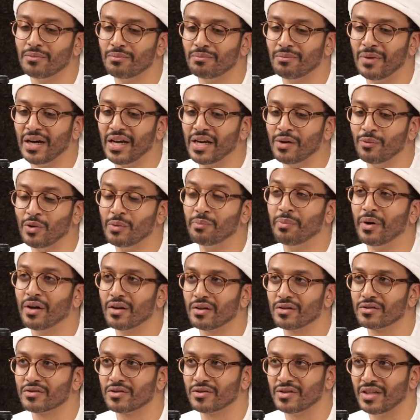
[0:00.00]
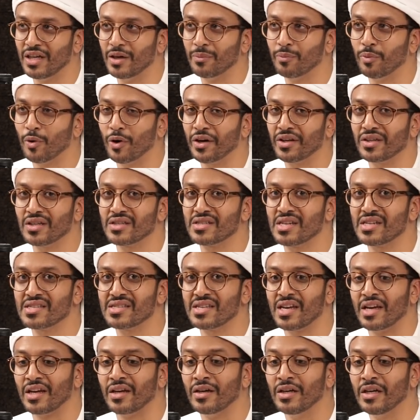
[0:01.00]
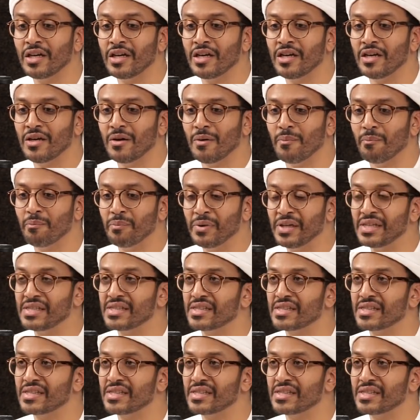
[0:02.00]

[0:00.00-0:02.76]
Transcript: rebuttal to their point is I say, be